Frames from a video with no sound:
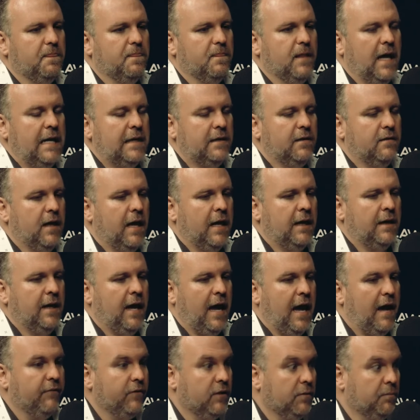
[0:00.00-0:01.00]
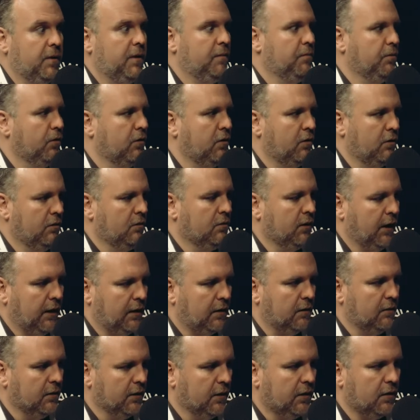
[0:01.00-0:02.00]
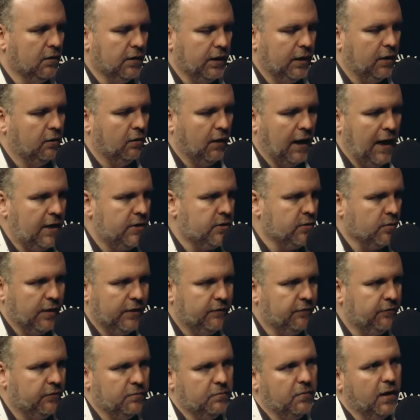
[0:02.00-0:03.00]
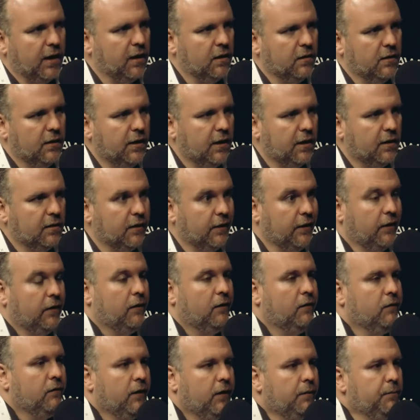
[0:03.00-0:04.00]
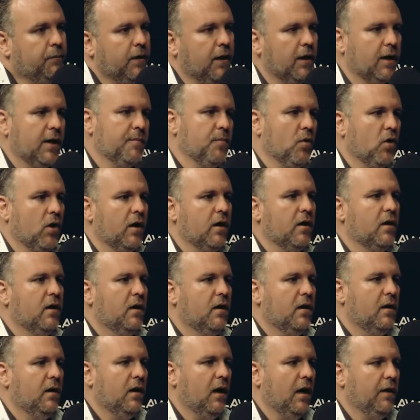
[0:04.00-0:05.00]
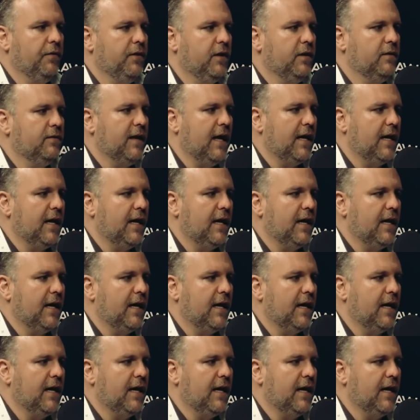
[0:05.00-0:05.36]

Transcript: and and having people like literally graduate from my clinic like you don't need me anymore i think